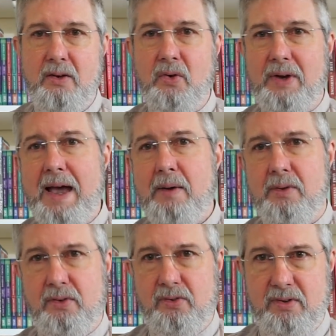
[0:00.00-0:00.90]
not
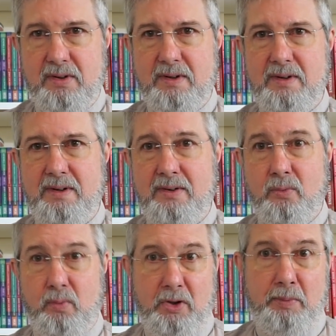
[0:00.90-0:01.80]
ours, that
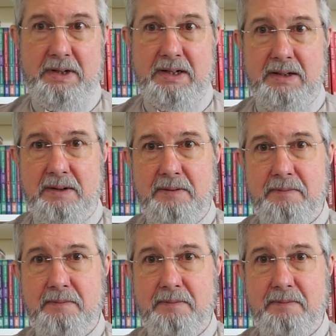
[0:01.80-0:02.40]
will be done.